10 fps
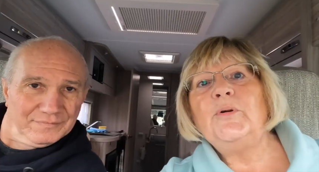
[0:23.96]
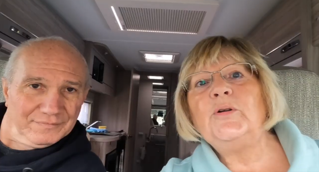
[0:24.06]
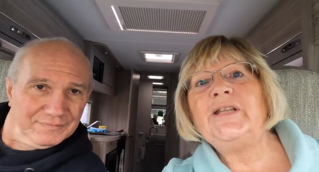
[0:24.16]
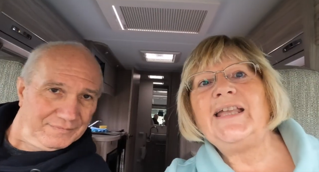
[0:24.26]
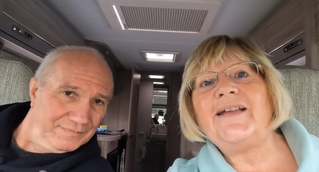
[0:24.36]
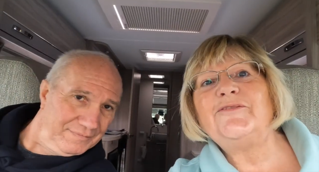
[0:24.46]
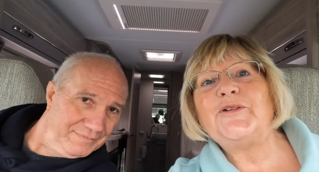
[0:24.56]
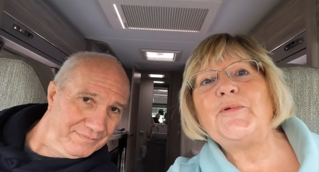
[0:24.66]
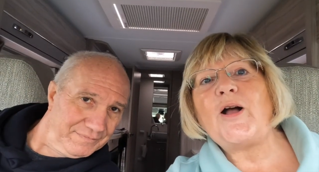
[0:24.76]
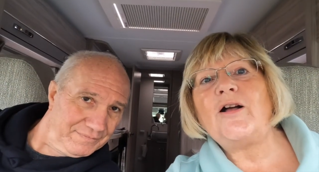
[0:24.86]
Speaker 1: Morning,
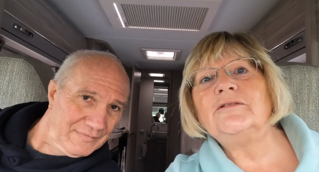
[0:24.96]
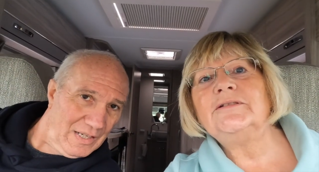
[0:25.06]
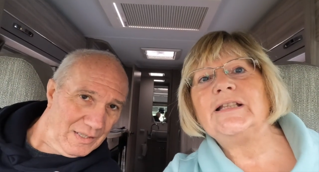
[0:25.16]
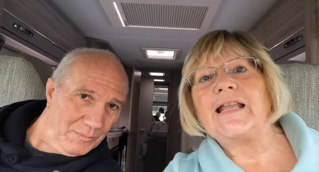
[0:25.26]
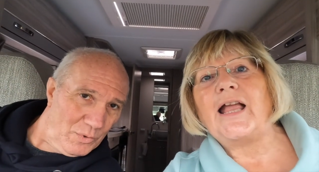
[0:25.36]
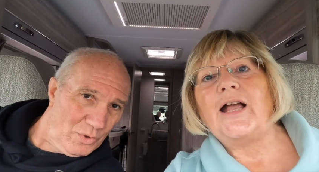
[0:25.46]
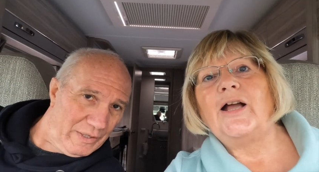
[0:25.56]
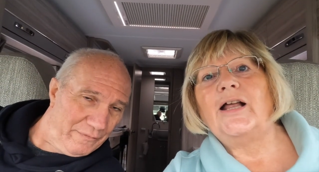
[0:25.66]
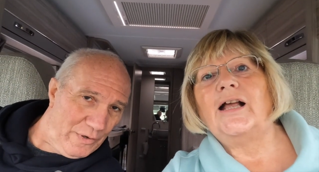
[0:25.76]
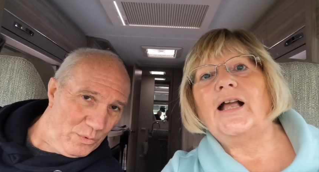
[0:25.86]
everyone.
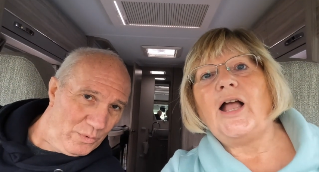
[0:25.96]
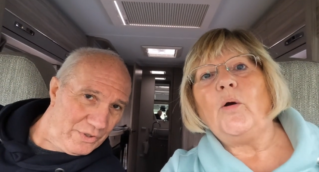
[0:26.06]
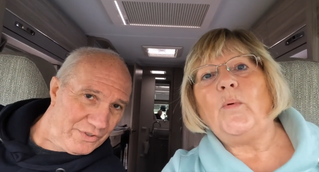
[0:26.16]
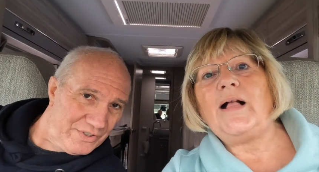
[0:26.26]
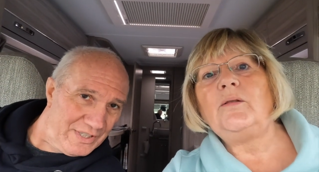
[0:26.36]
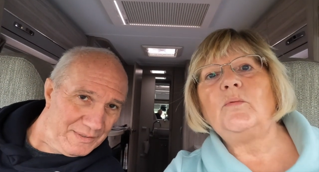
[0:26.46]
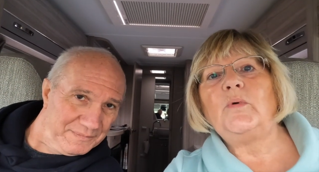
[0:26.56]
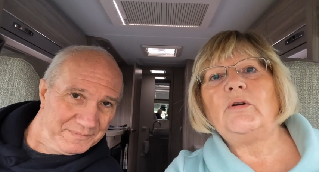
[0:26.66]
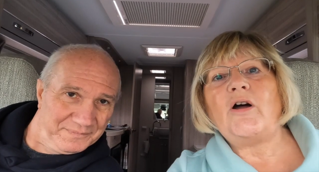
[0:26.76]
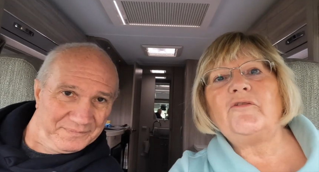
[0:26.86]
Speaker 2: Morning, folks.
Speaker 1: Well,
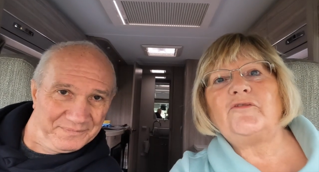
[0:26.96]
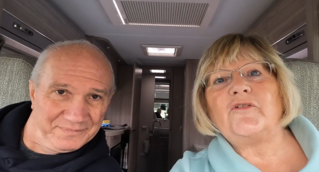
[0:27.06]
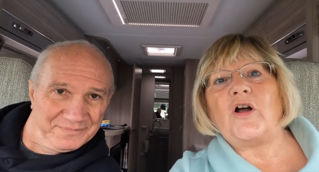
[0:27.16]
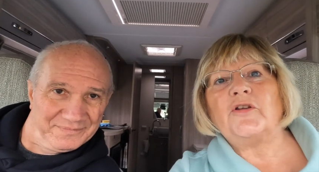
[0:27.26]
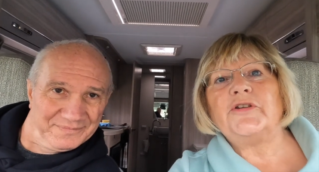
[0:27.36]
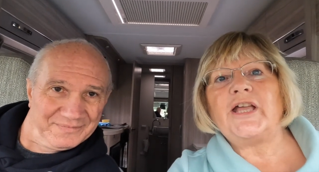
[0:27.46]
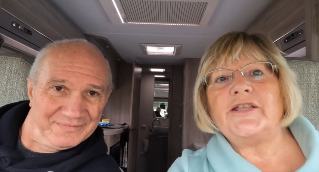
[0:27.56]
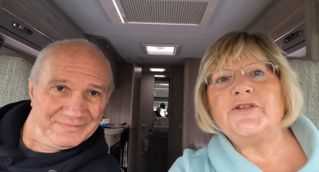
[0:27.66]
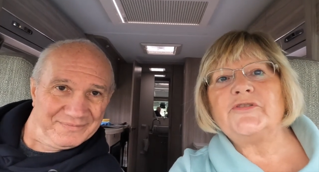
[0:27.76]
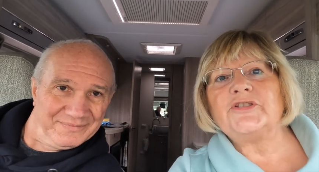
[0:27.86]
we're off on
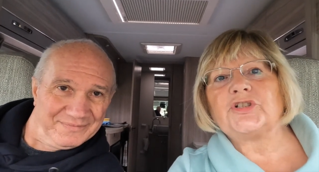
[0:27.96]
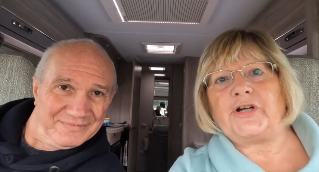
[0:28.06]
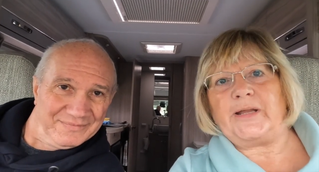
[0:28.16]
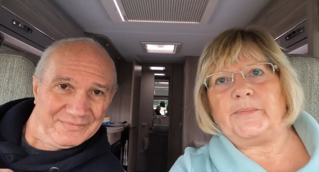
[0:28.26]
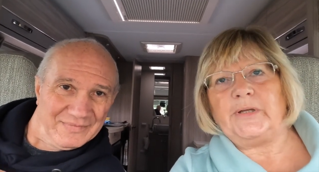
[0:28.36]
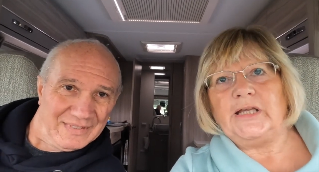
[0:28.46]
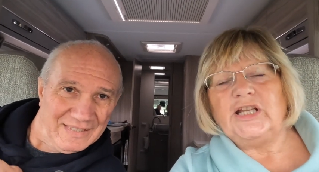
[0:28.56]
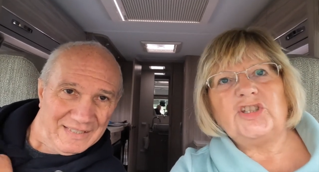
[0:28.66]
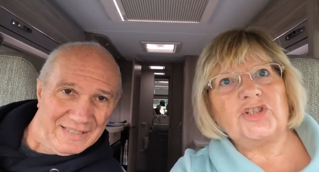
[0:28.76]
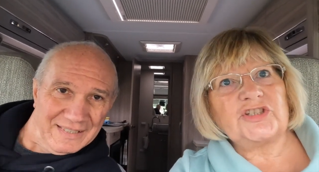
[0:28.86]
another trip.
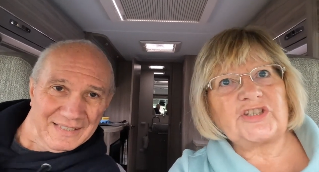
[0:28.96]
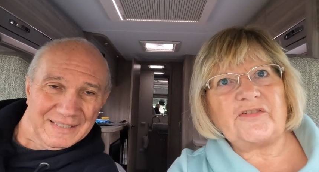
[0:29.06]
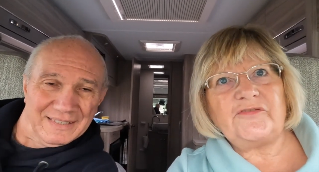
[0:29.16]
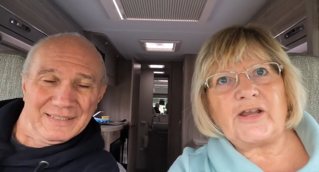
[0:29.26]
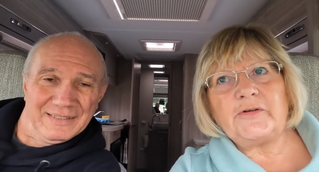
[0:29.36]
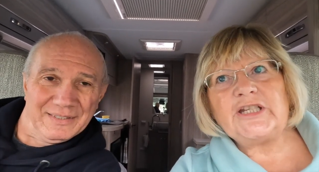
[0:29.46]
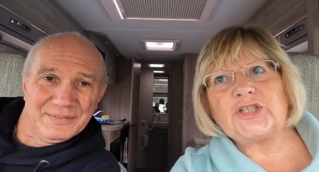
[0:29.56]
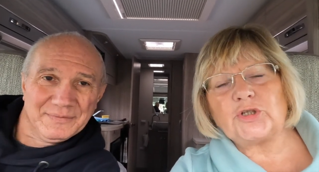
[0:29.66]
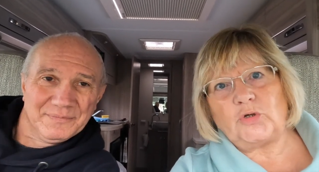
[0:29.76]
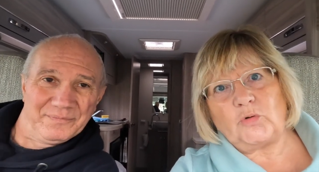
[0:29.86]
Just a very
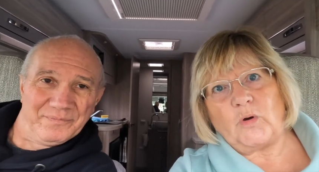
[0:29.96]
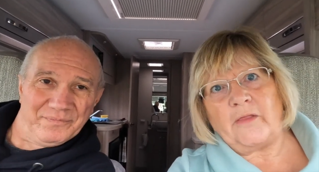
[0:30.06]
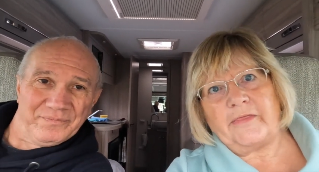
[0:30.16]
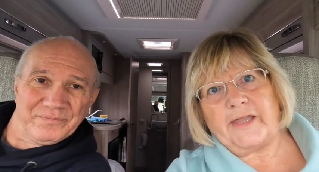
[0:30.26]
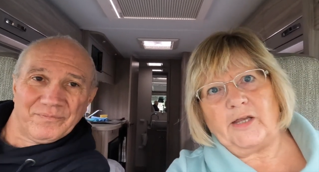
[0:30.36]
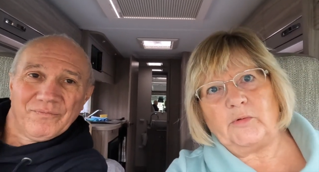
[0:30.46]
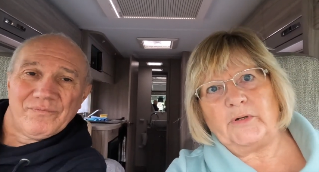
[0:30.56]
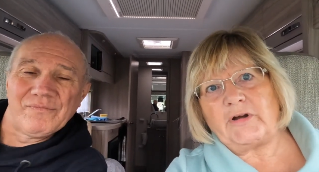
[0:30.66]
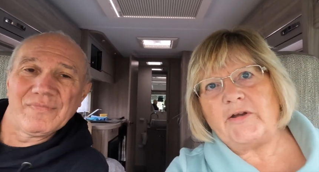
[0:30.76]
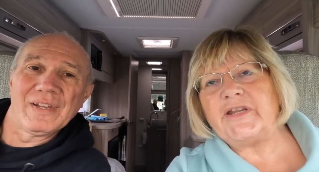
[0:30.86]
short one, though.
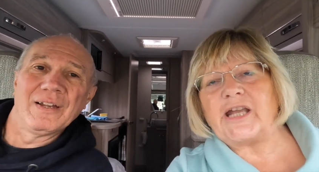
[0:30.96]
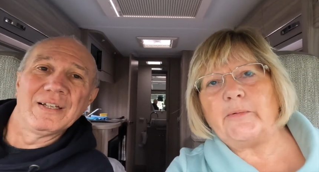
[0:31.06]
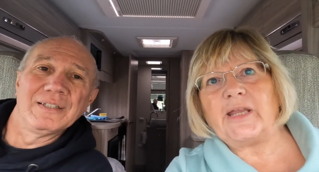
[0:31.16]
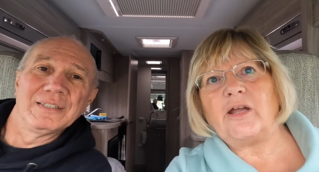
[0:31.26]
We're only going